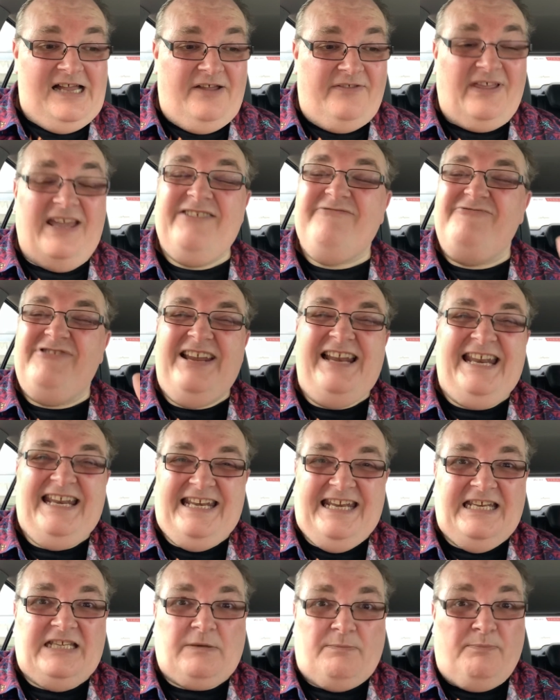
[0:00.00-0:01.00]
They really
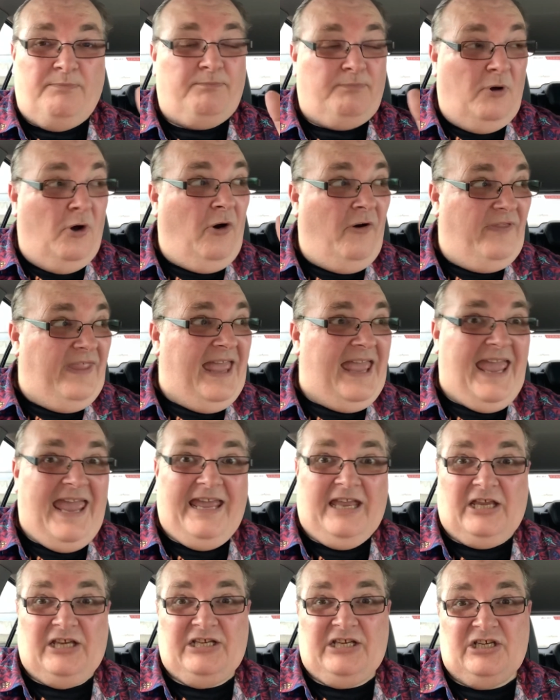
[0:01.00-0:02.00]
need to put on
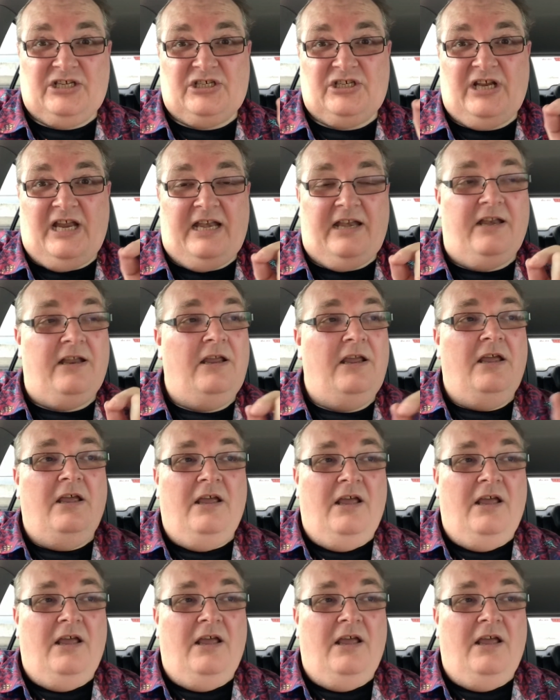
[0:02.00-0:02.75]
air conditioning.